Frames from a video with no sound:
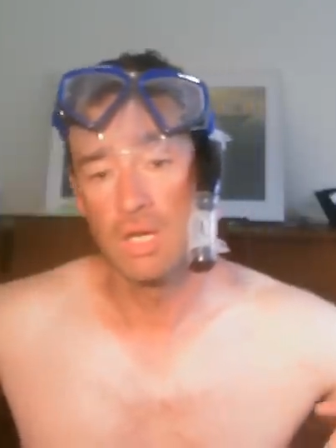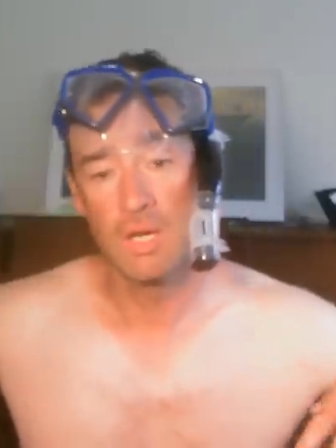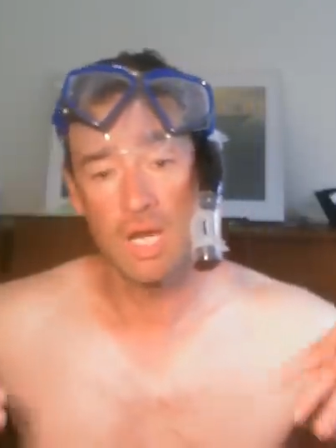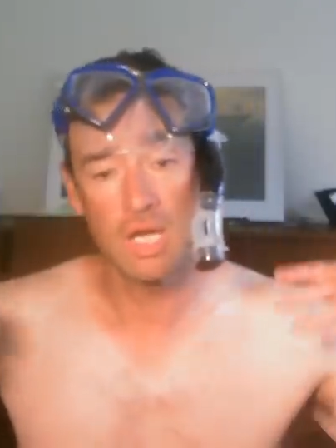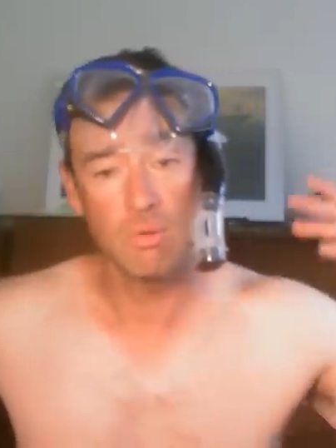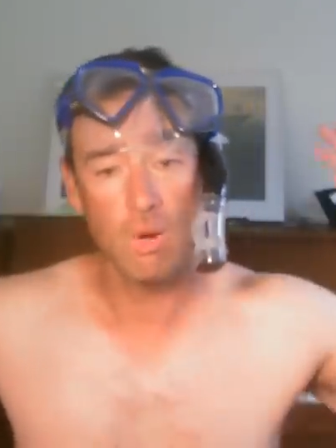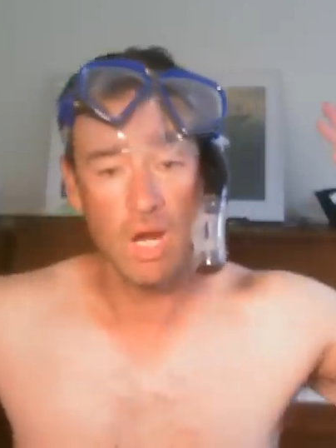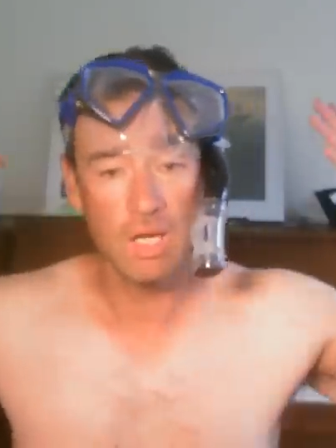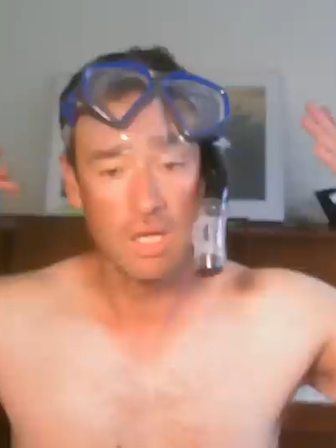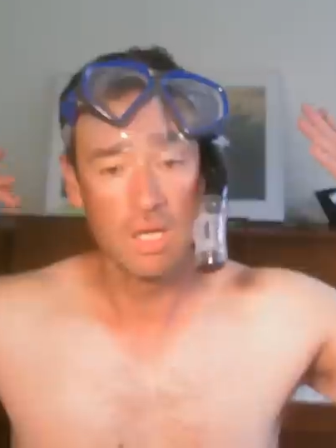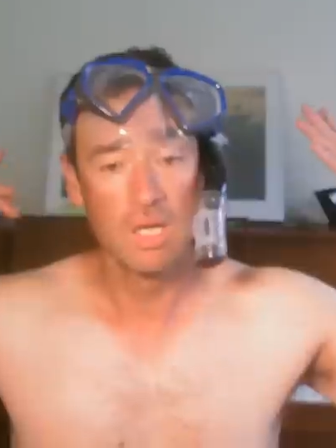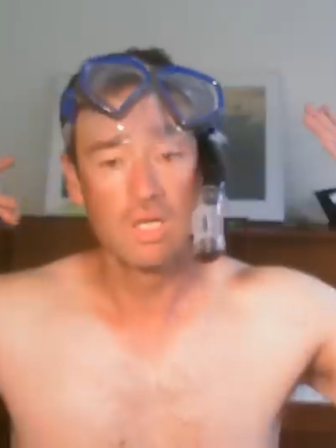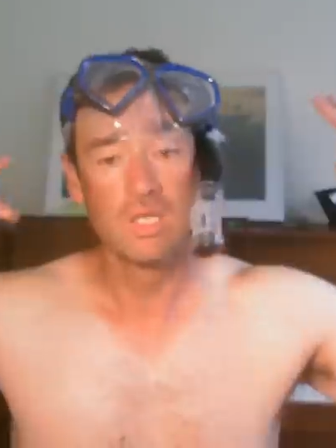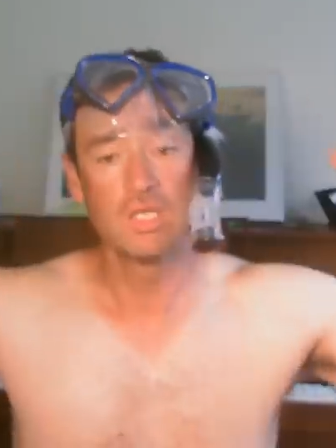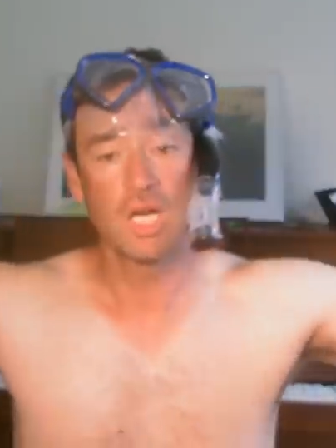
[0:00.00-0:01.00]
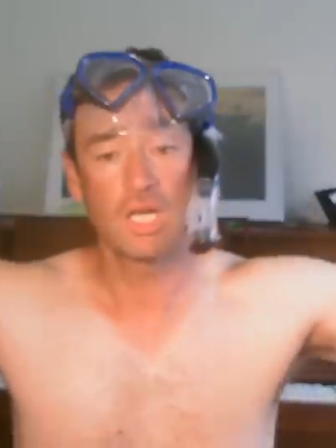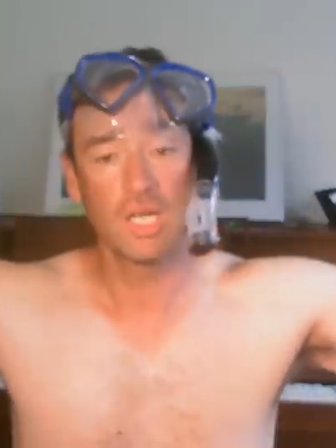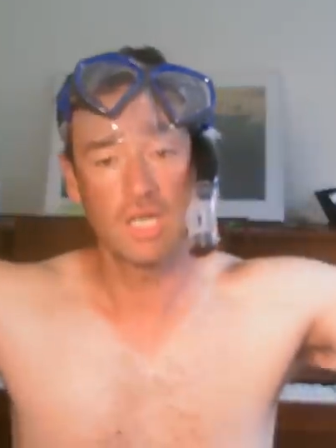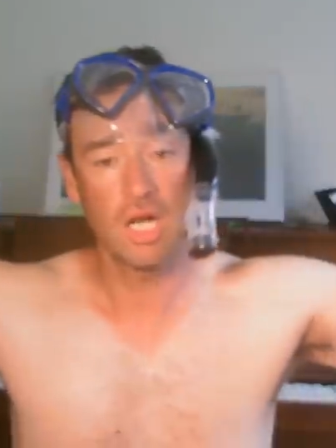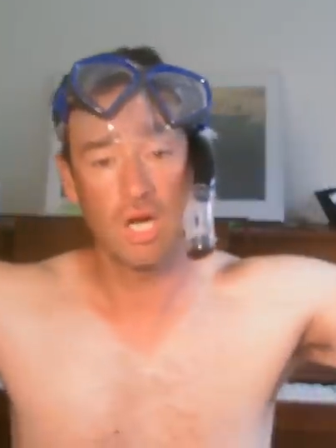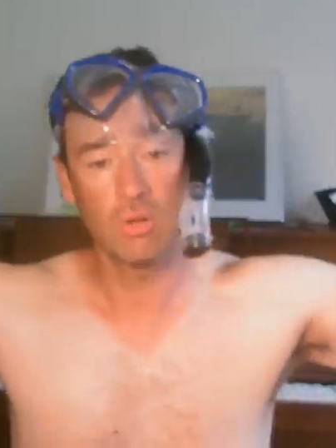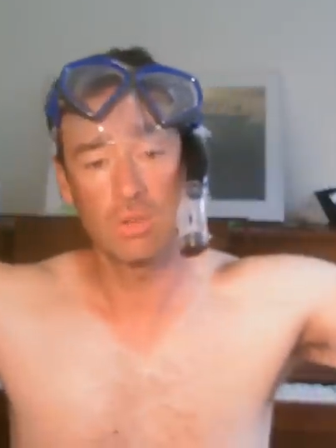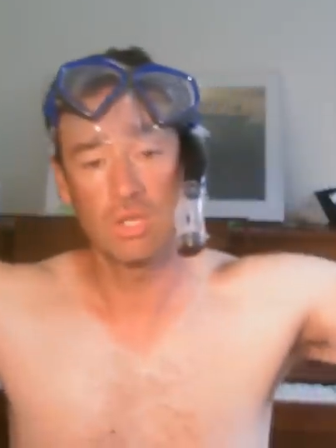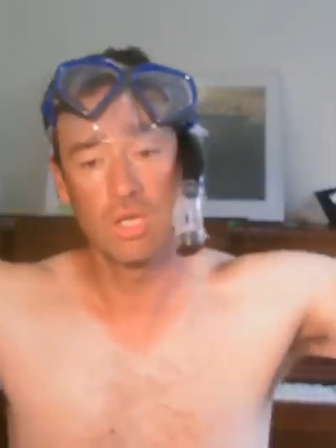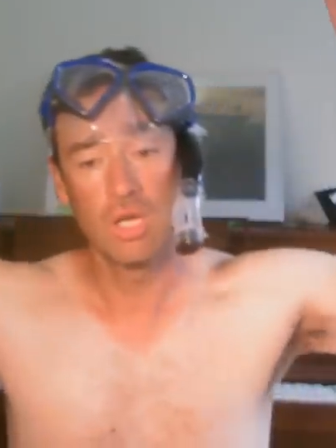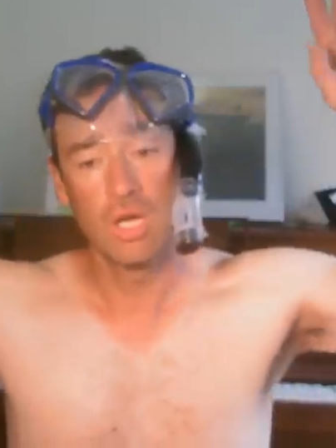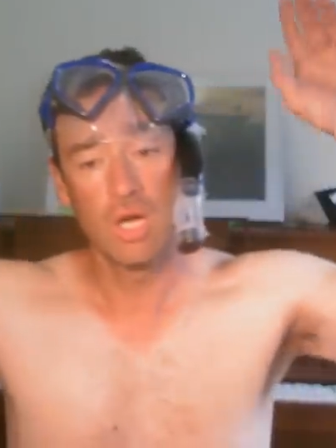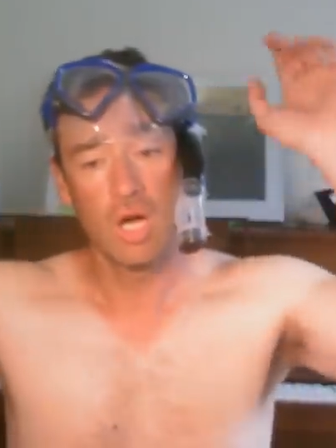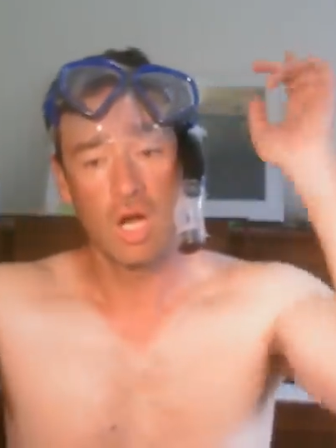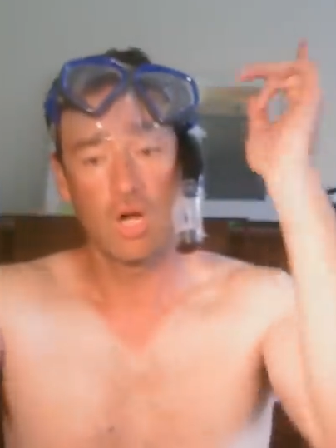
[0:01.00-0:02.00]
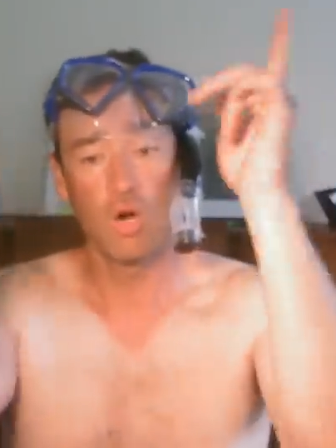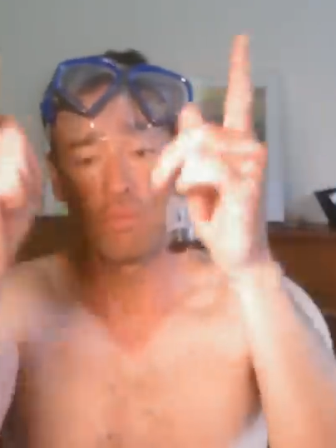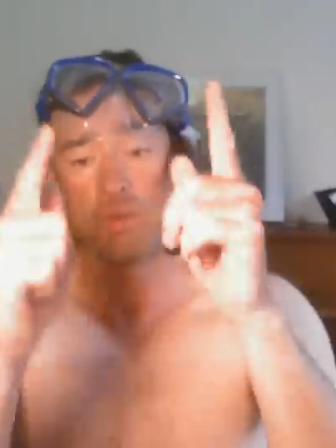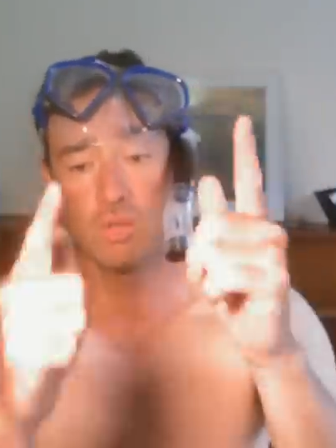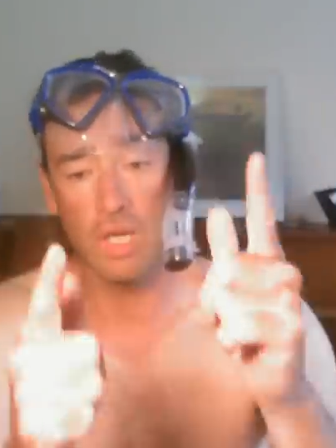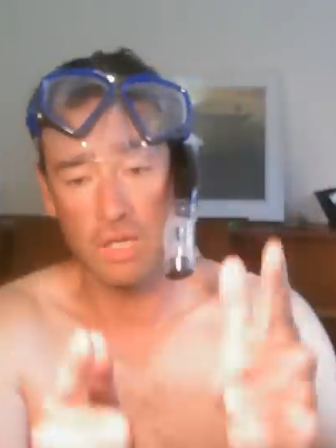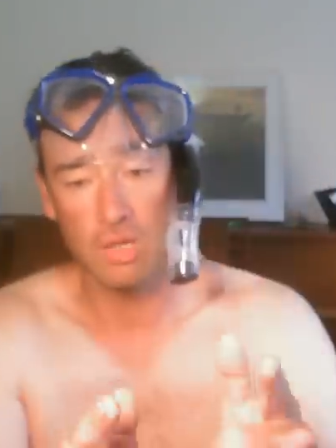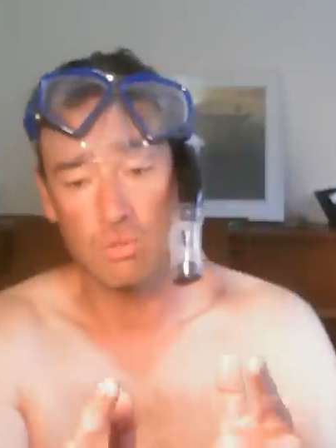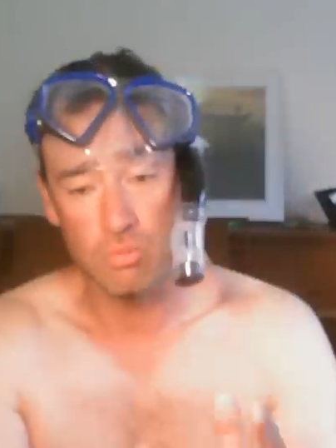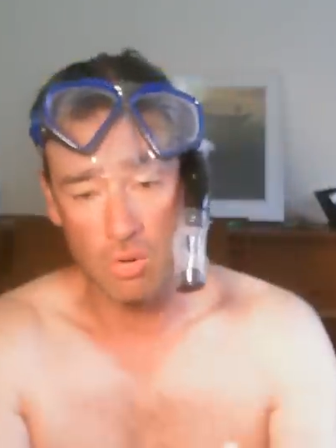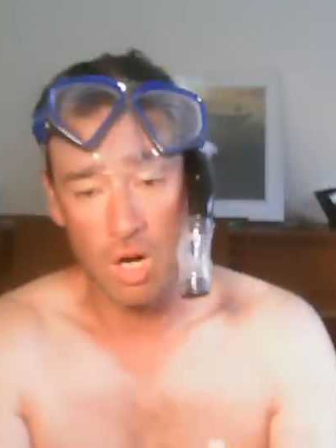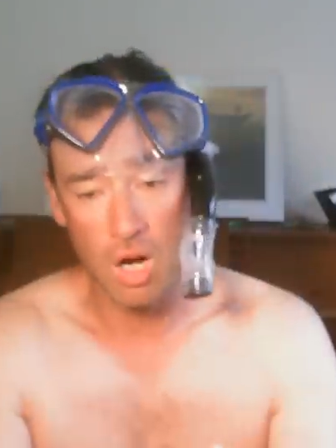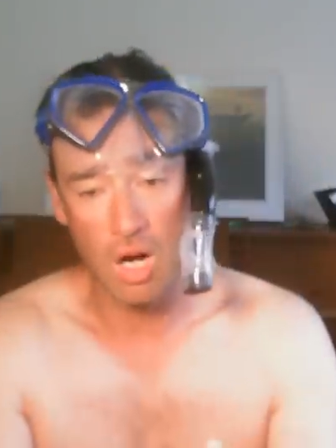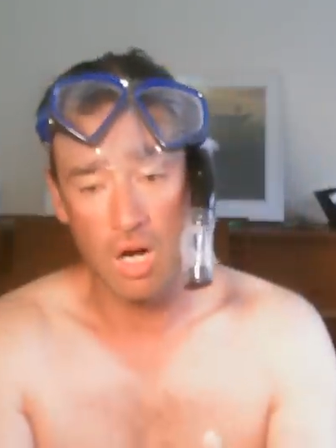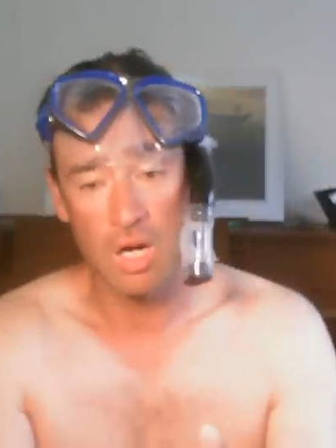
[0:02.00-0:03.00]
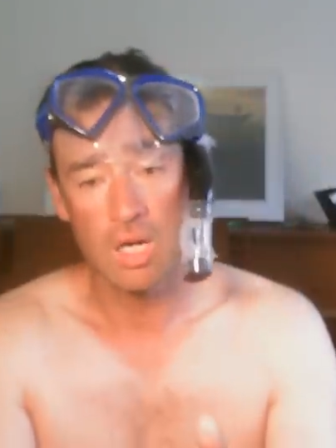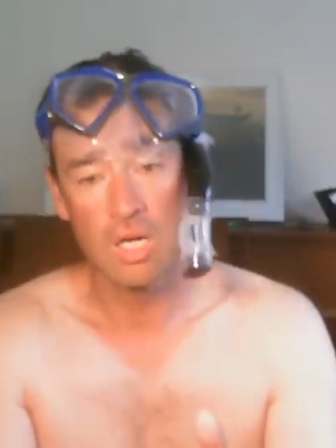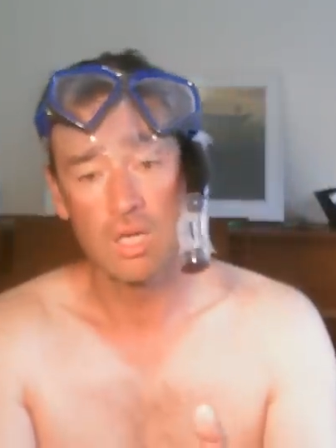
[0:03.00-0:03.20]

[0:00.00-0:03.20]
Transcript: Anyway, check it out. I hope you like it raw,